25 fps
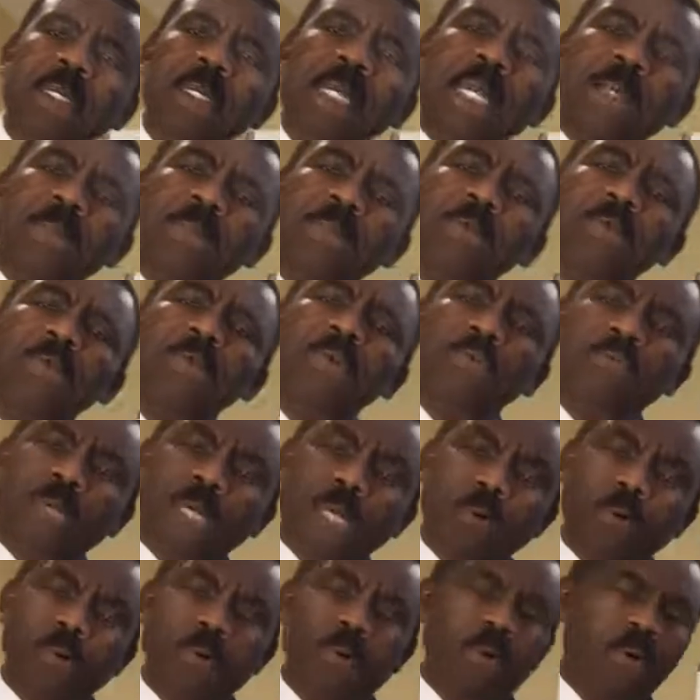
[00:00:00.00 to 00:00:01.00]
help you to
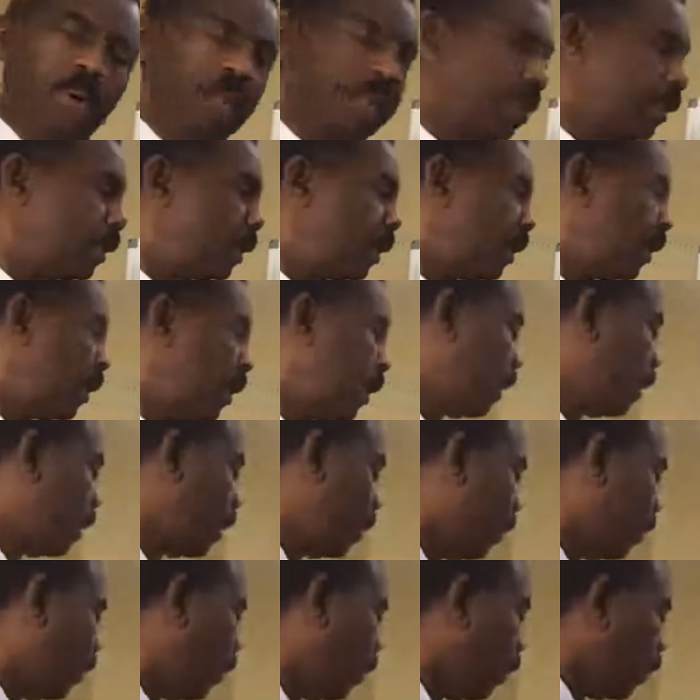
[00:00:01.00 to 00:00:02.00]
recall.
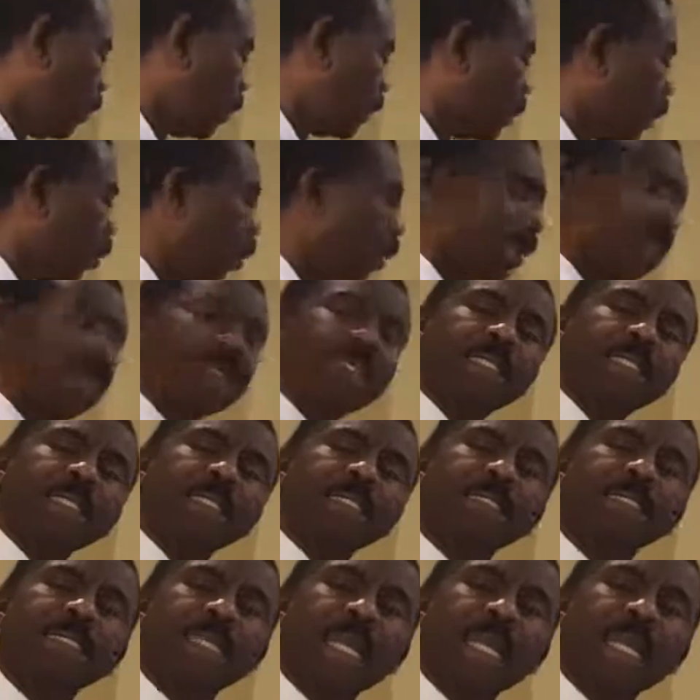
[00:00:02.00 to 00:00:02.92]
So what does it